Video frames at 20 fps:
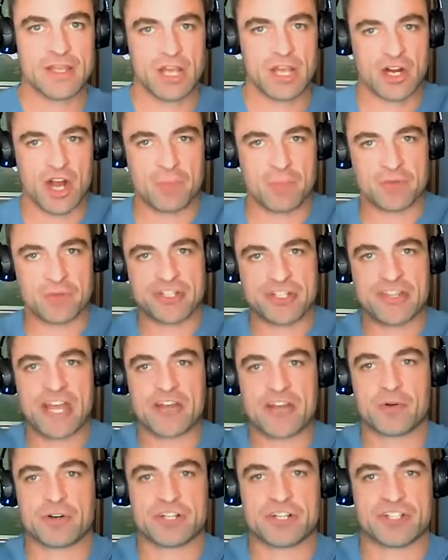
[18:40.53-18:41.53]
Accomplishing
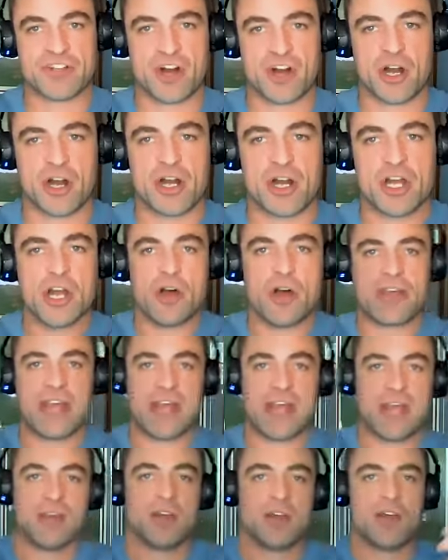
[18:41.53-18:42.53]
that North Star.
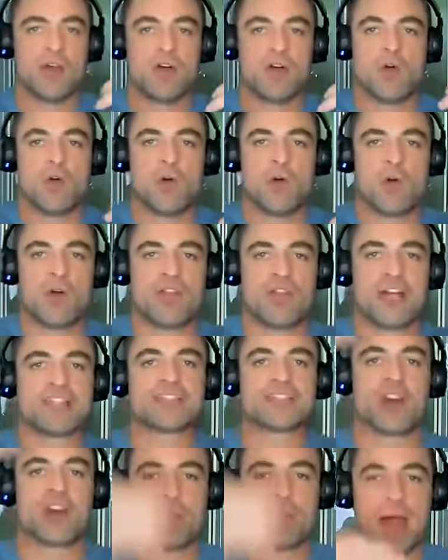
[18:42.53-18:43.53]
Okay. Then
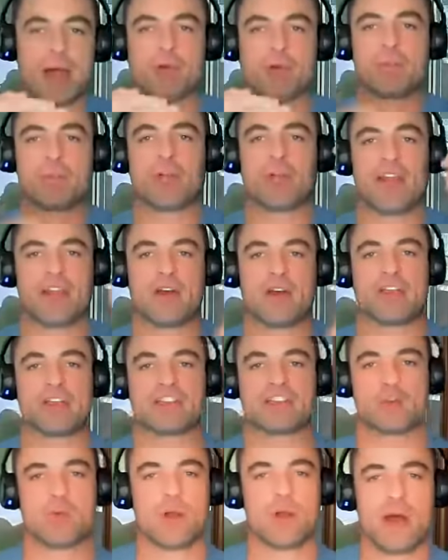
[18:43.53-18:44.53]
start backward planning. Okay.
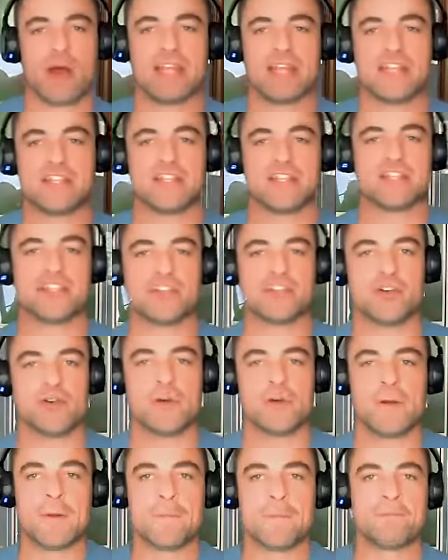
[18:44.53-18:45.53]
So what do I need to
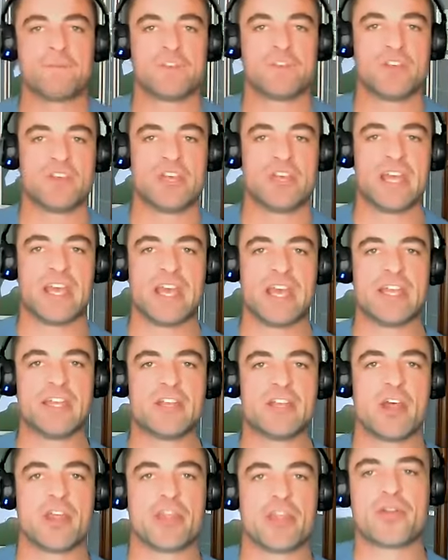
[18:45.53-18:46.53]
do
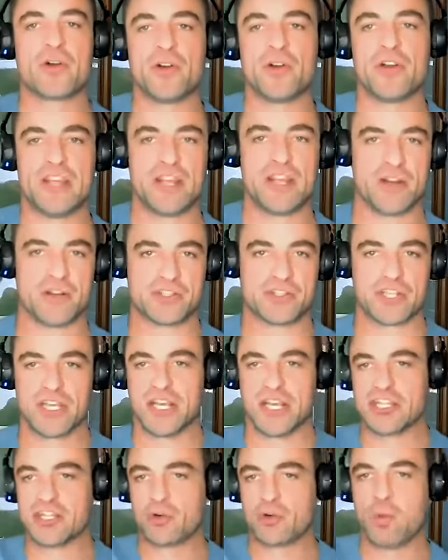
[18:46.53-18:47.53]
in 30 years,
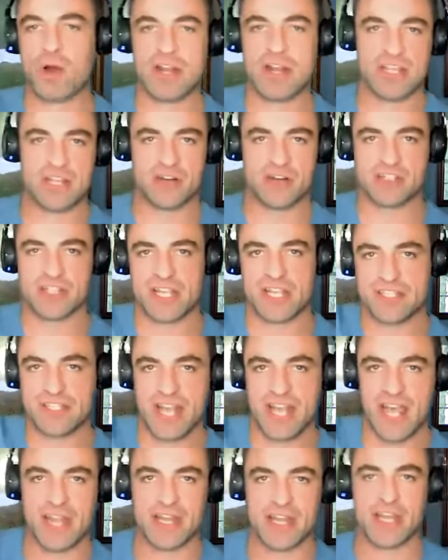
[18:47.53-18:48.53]
in 20 years, in
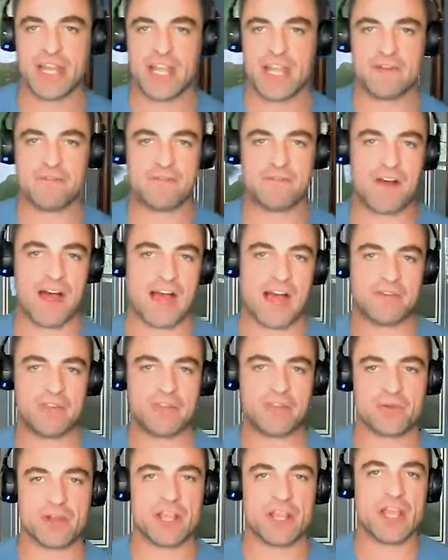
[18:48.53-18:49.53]
10, in 5, in
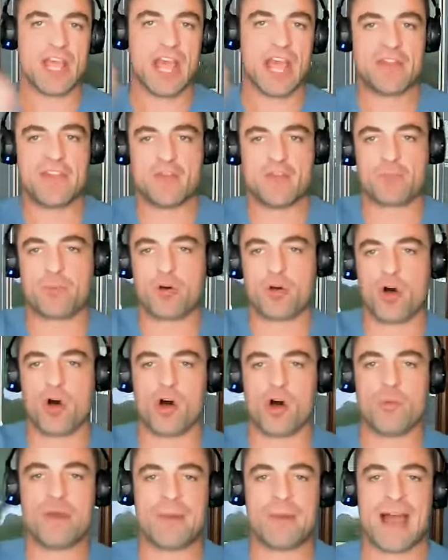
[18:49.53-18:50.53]
3? And then you pull
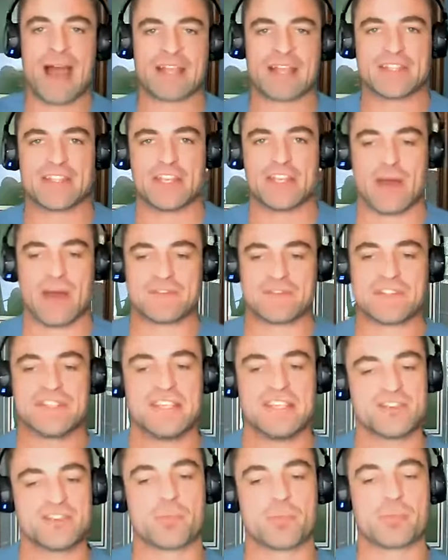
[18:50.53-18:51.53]
all the way back until you have
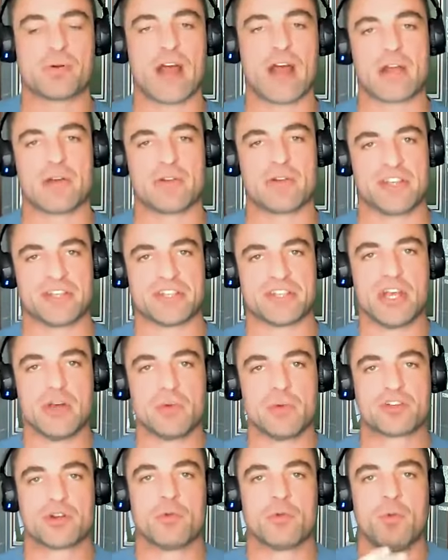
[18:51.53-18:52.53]
seasonal priorities,
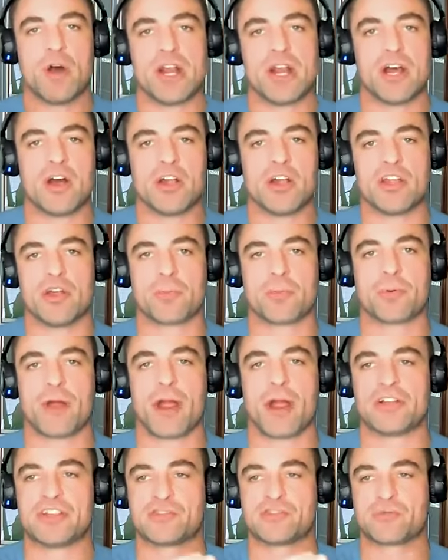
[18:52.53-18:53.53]
which are, what are your
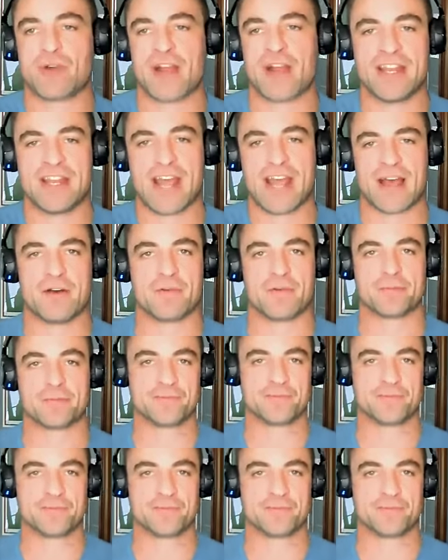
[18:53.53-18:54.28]
priorities right now?